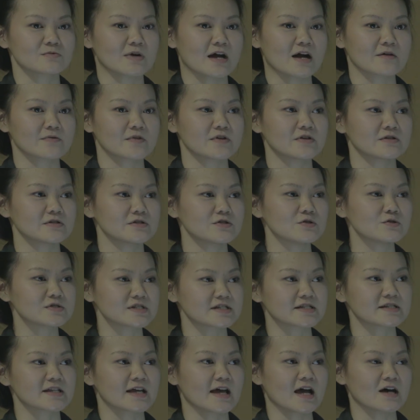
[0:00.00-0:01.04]
around
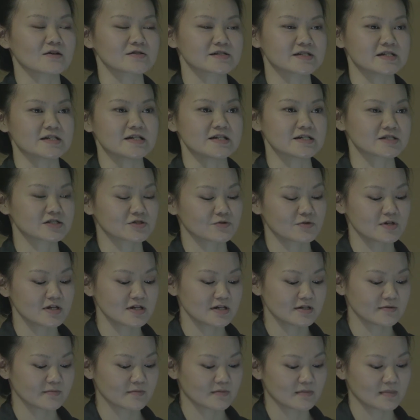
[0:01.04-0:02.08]
using the LCD
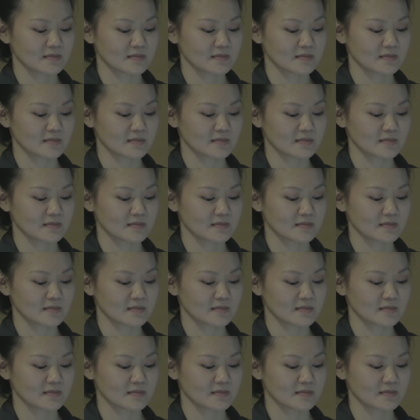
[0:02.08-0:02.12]
screen.